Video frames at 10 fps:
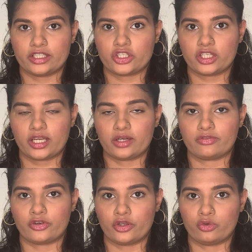the shade
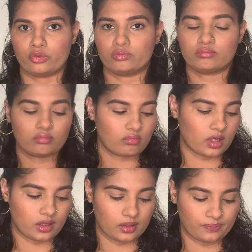for you
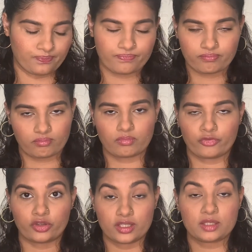
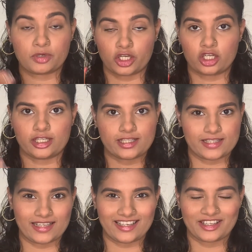for this particular
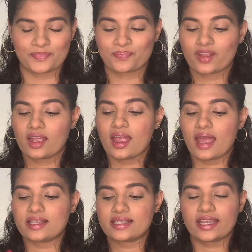concealer.
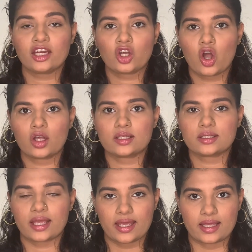And the second
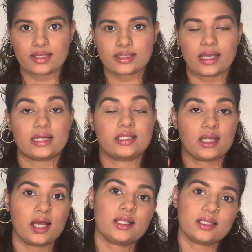cons is it
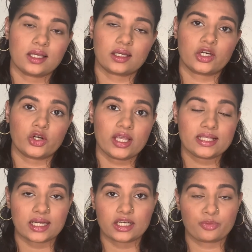does crease
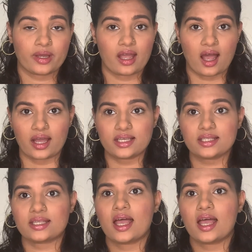under my eyes.